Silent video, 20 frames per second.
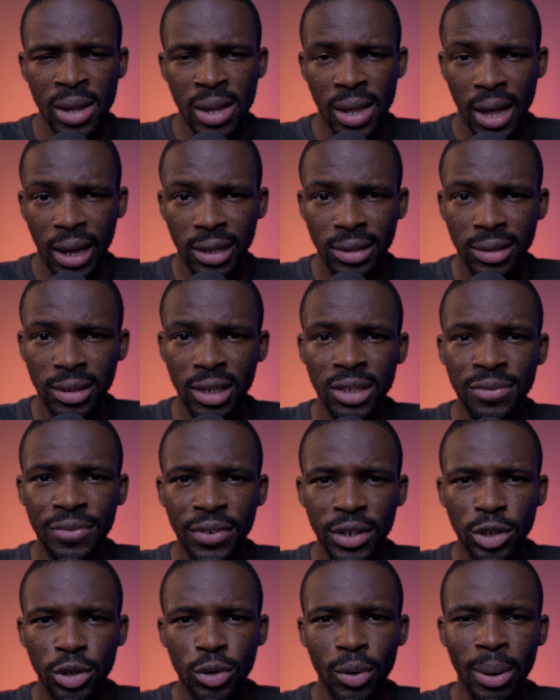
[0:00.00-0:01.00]
And in this
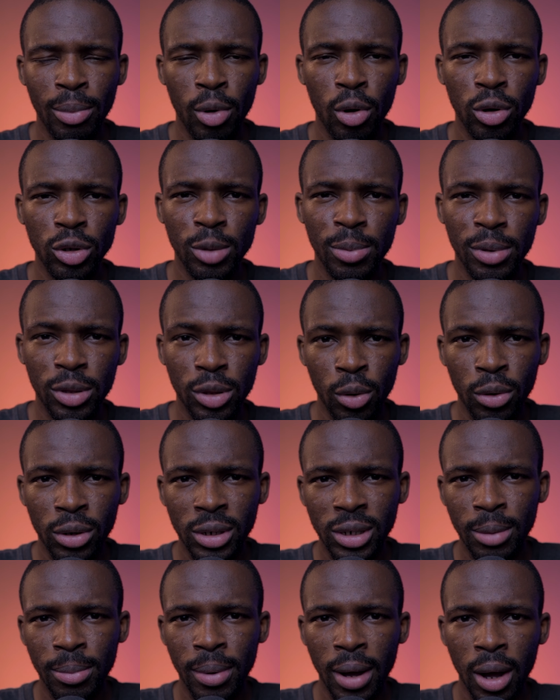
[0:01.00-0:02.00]
video, I'm going to be
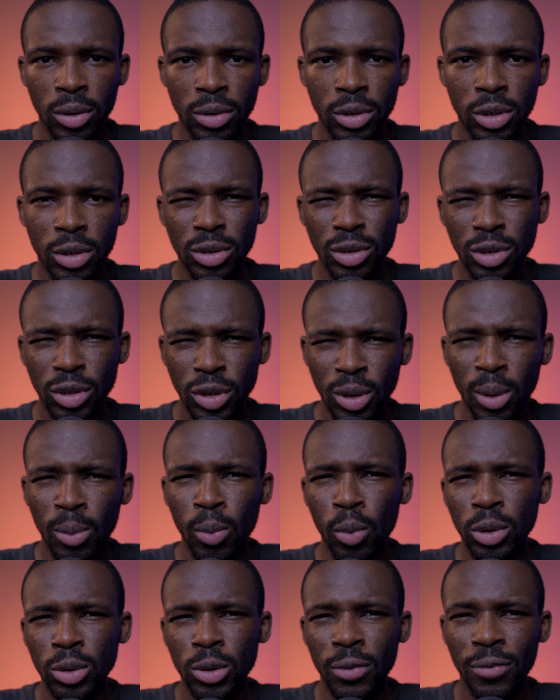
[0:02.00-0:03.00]
talking about
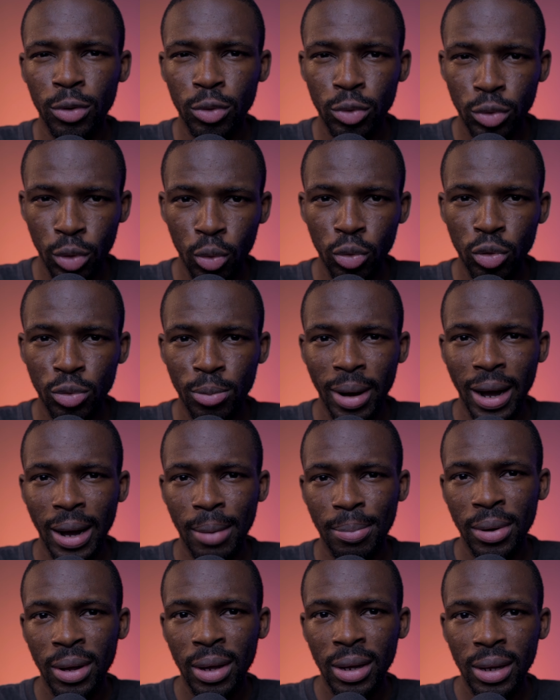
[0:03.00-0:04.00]
somewhat of a
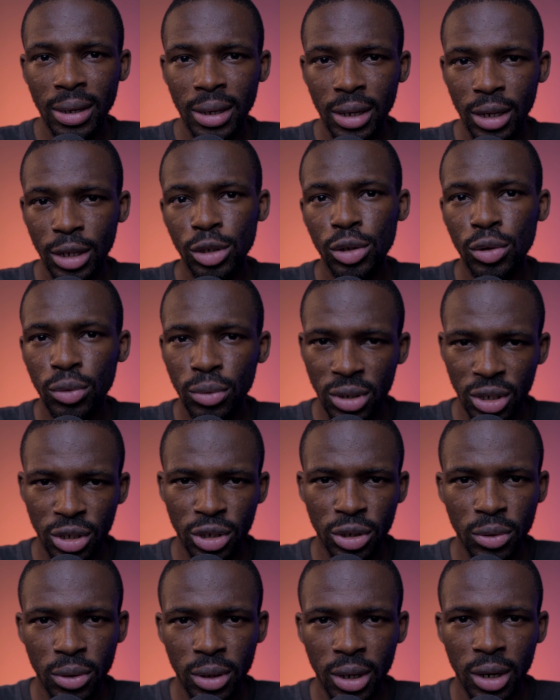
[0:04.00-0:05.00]
roadmap into
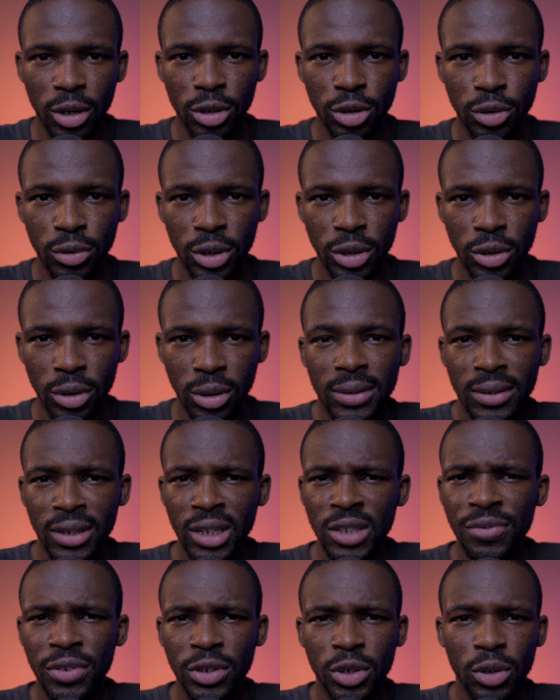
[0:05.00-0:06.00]
digital illustration.
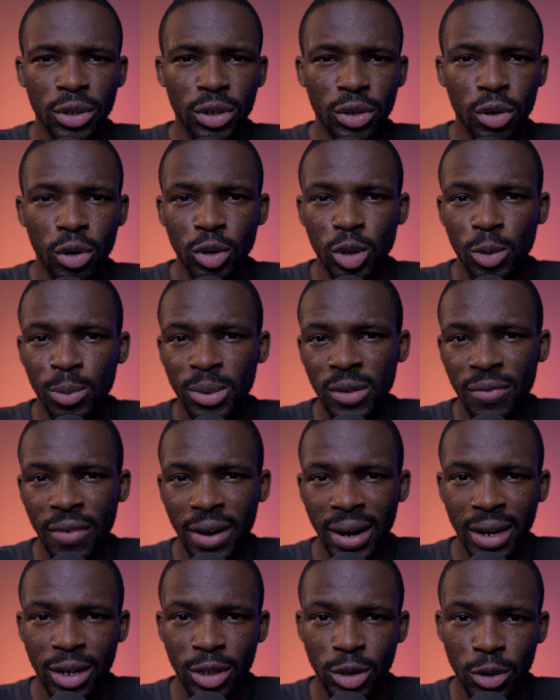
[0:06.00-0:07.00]
This video is going to be
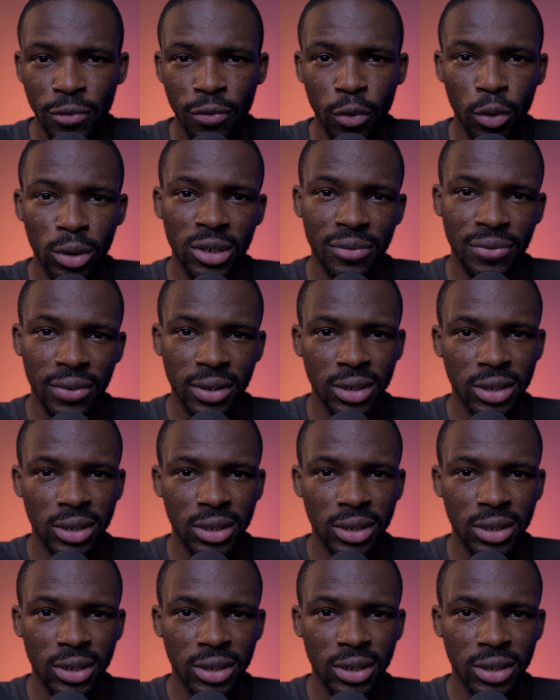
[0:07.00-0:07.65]
divided into 4 different